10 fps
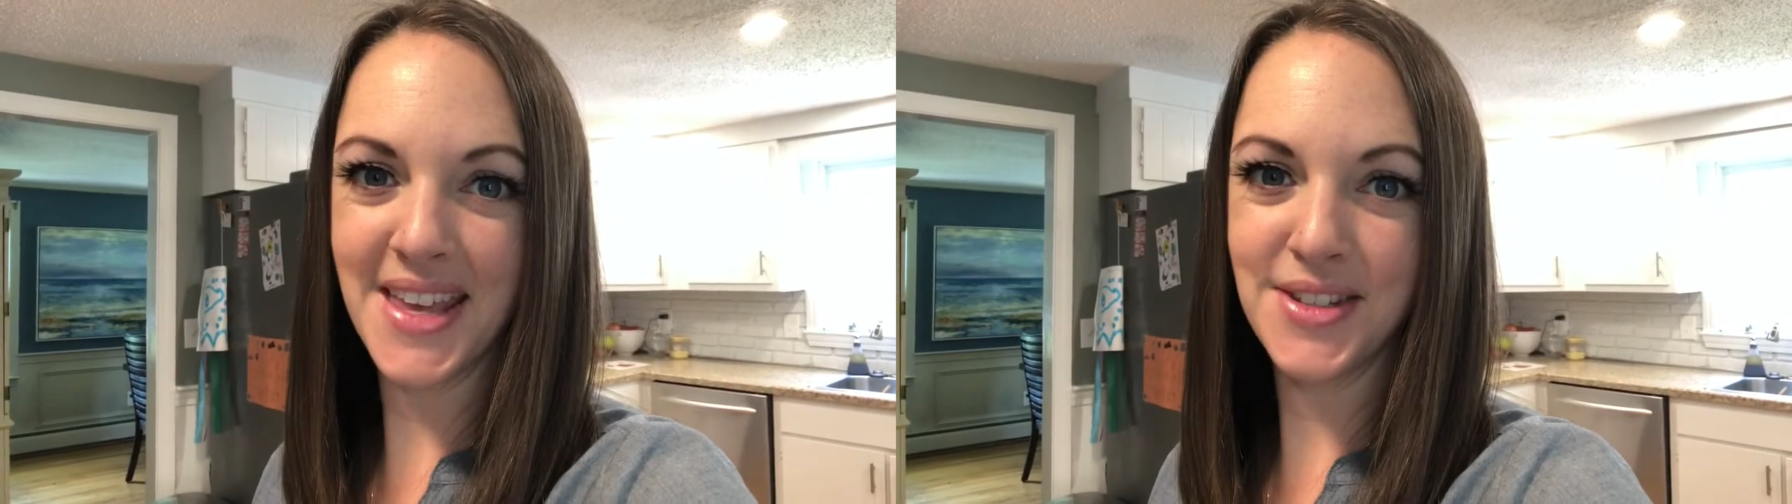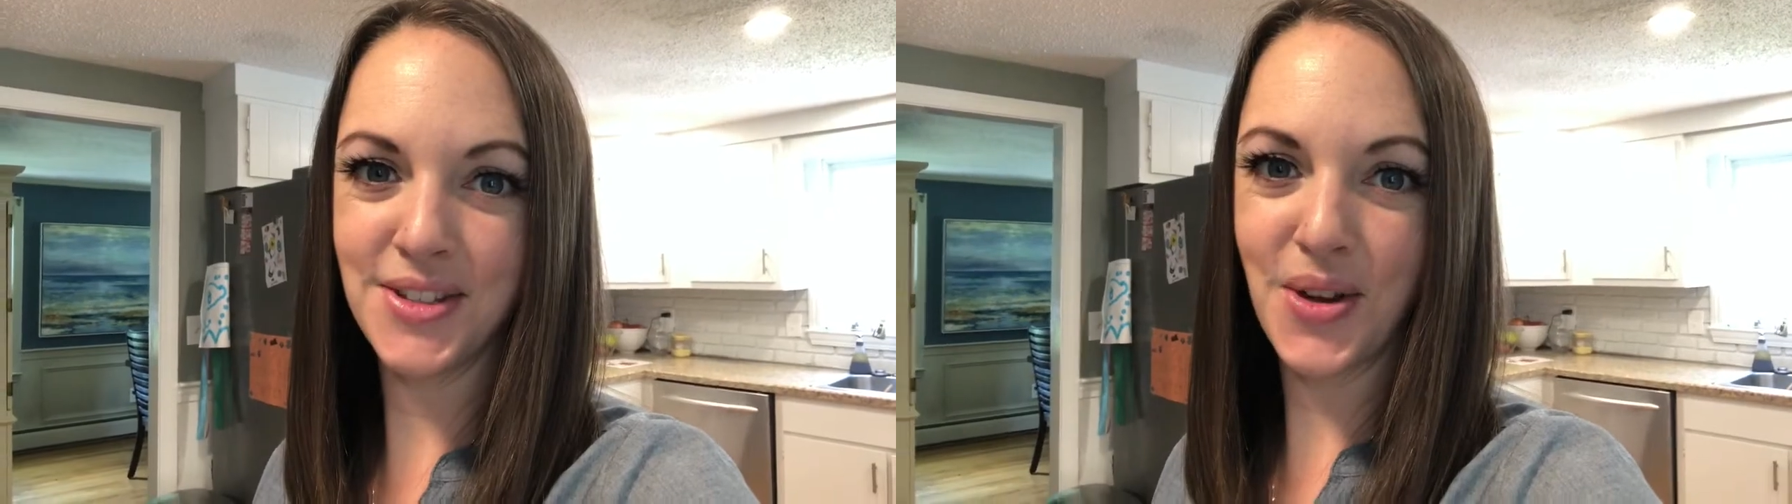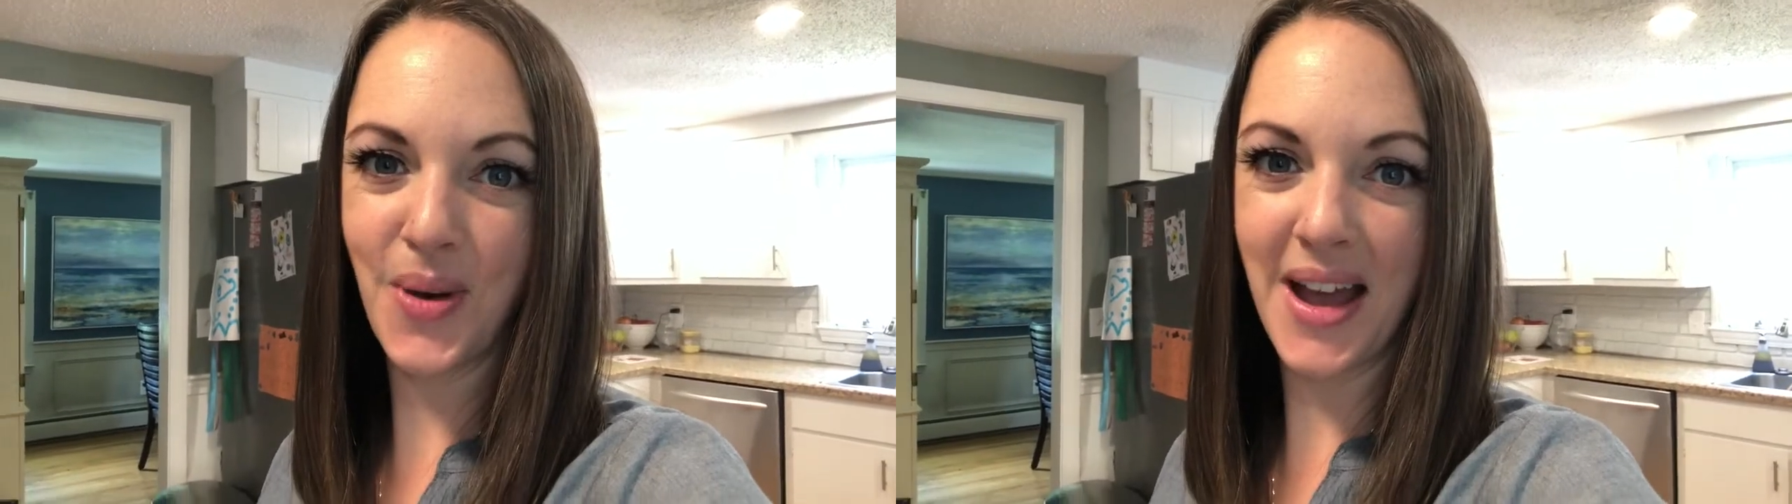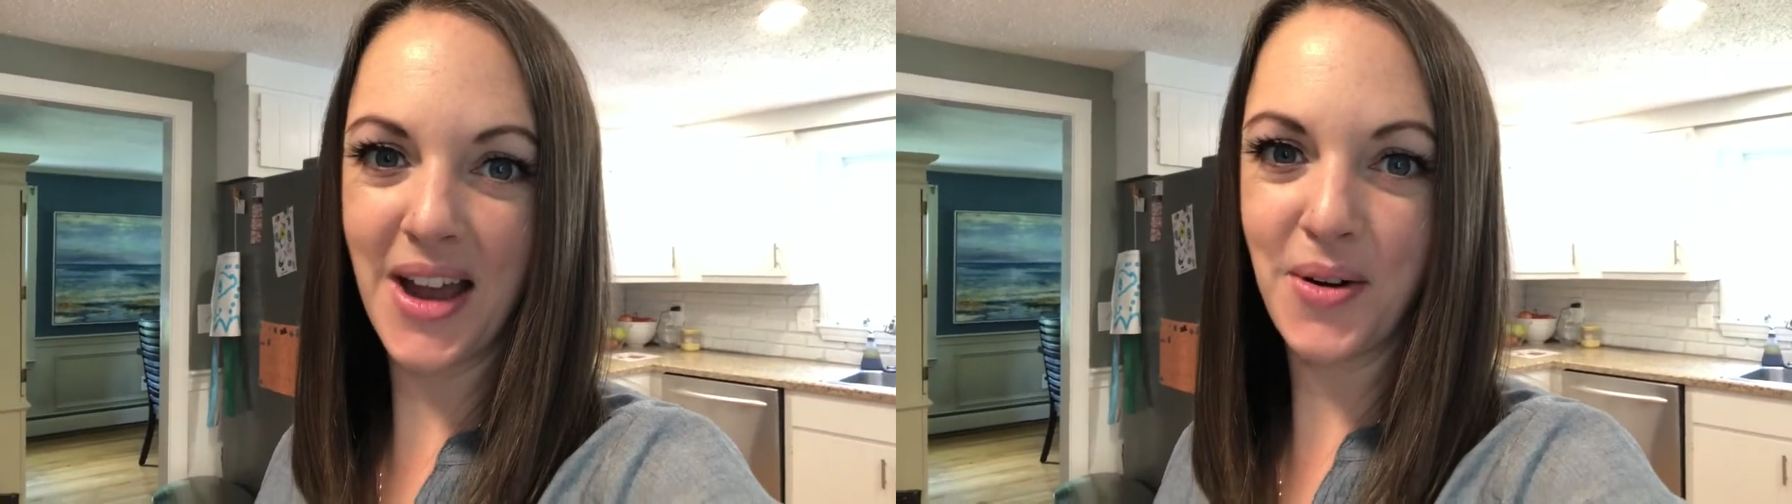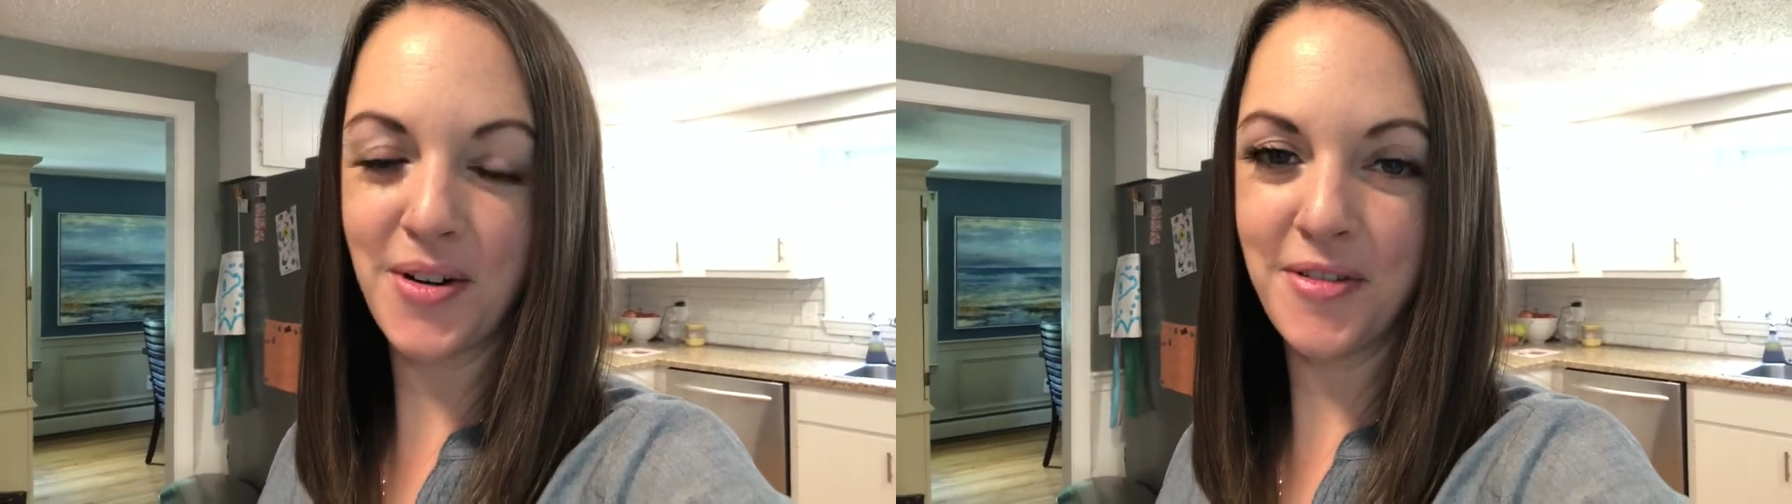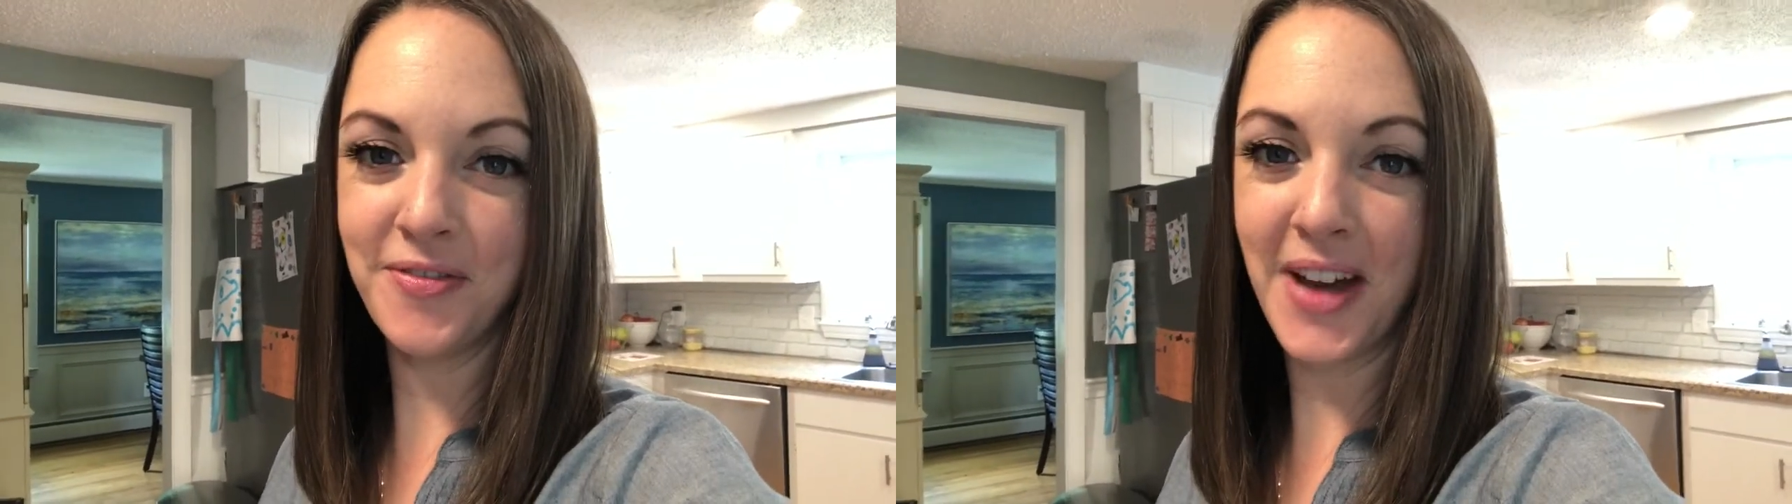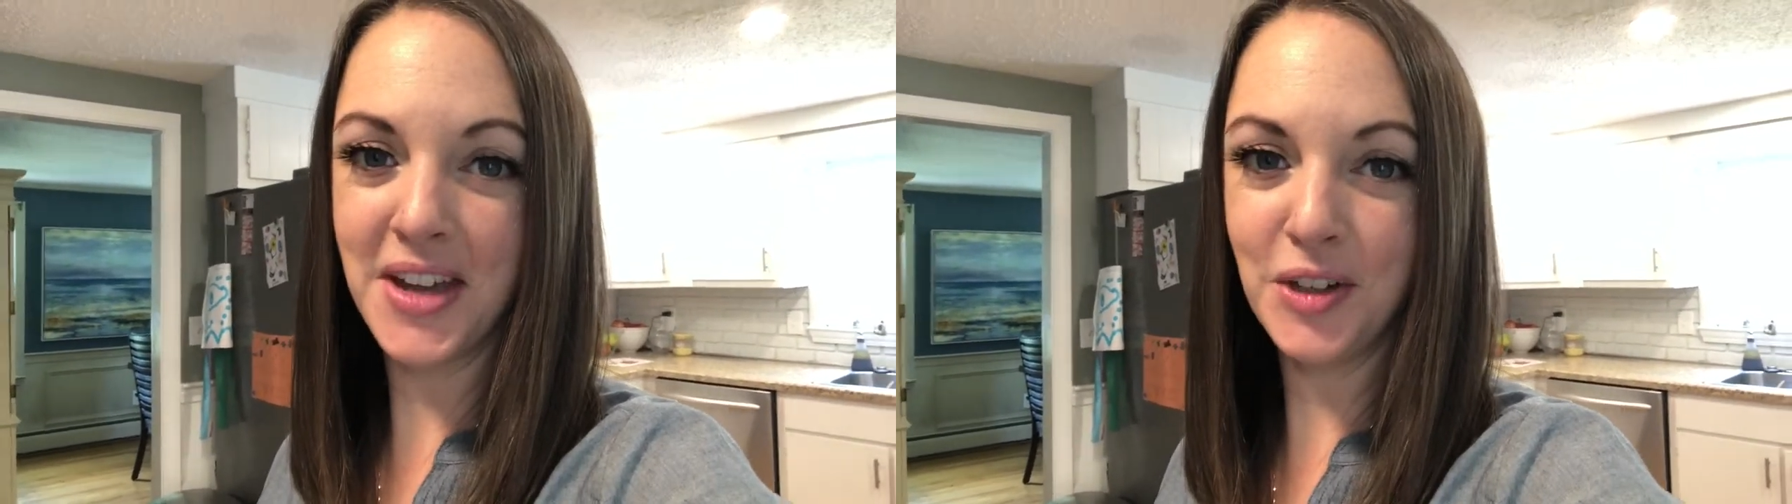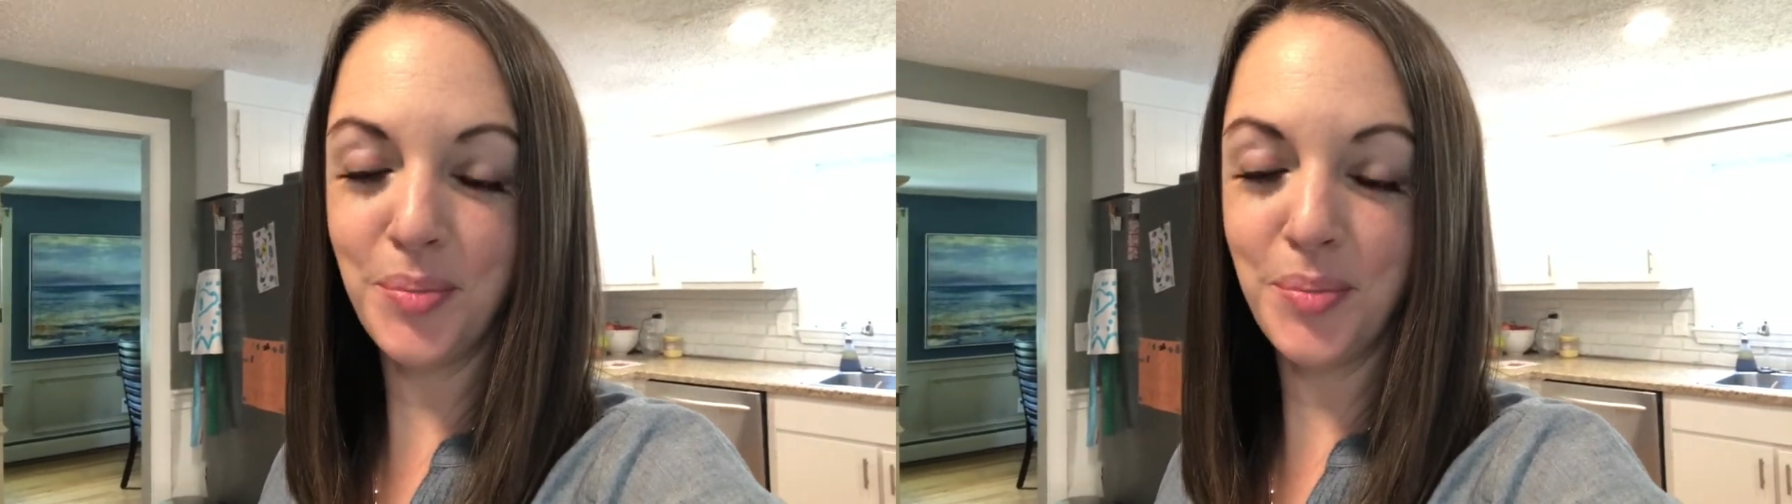so our final